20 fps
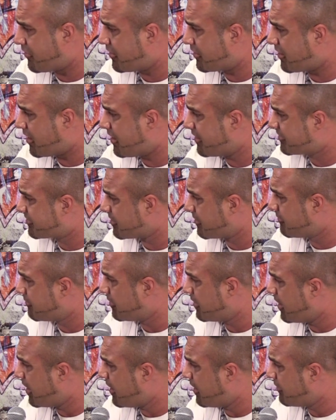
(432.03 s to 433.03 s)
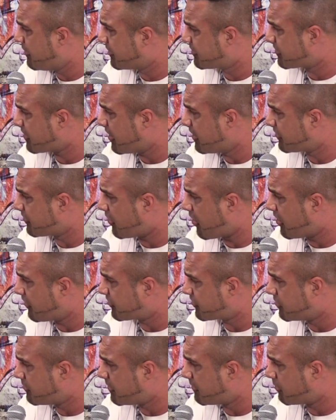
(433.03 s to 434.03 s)
a guy somebody, hey, this guy's
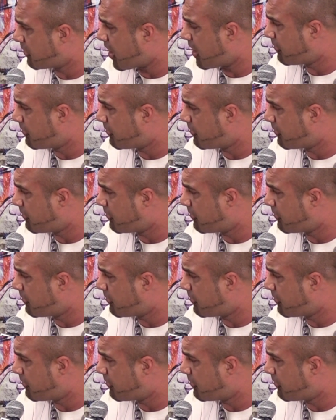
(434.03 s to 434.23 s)
awesome and blah,